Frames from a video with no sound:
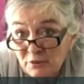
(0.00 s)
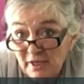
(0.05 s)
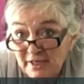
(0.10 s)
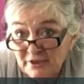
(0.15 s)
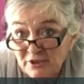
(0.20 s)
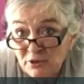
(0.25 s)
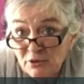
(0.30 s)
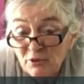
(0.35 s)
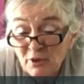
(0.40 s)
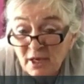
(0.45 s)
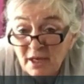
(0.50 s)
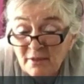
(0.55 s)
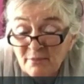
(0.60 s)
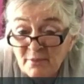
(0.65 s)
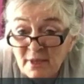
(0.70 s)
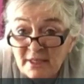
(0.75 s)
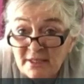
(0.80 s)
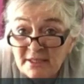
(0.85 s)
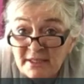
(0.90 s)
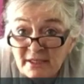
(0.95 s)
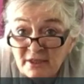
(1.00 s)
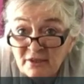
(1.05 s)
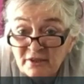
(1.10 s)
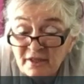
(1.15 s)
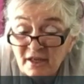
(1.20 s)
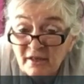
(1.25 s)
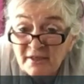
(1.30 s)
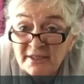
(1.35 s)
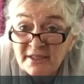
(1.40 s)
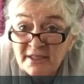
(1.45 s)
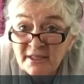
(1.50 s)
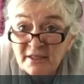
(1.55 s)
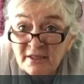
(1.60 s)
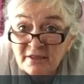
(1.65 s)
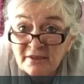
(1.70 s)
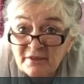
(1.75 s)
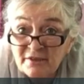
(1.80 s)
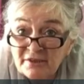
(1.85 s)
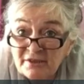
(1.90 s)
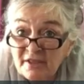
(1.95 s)
I'd do a little tiny
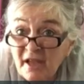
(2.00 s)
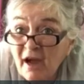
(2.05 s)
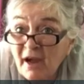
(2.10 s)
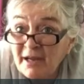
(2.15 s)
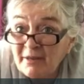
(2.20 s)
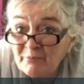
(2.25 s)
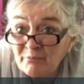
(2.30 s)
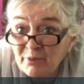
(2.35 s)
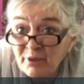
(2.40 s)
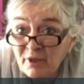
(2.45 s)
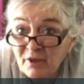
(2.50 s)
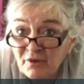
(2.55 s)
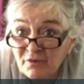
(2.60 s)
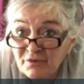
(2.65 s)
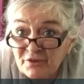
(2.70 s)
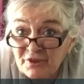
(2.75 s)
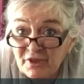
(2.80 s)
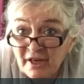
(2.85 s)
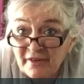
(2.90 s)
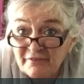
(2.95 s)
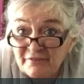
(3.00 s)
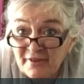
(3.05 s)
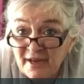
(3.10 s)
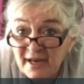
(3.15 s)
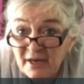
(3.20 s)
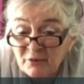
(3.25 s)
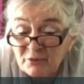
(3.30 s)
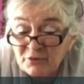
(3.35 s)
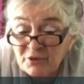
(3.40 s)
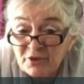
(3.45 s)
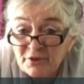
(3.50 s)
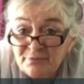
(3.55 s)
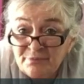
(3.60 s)
little thyme plant that I found.